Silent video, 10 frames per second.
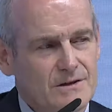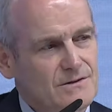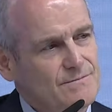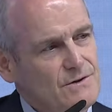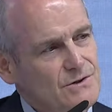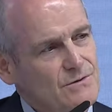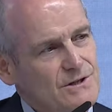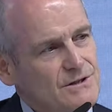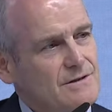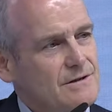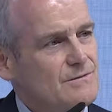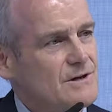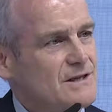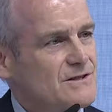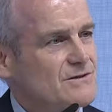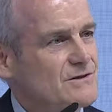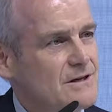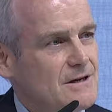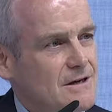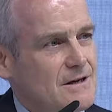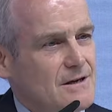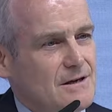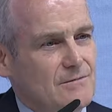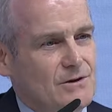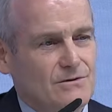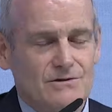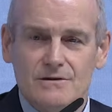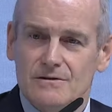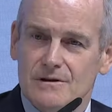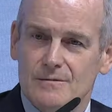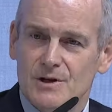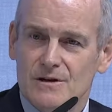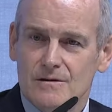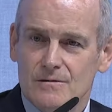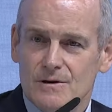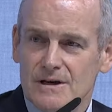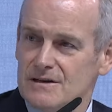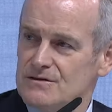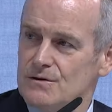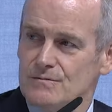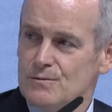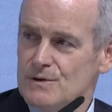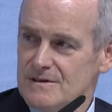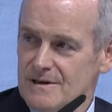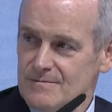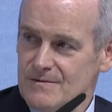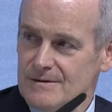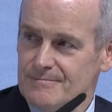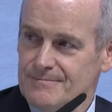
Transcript: because the first question that arises when you start talking about ROI is over what time frame.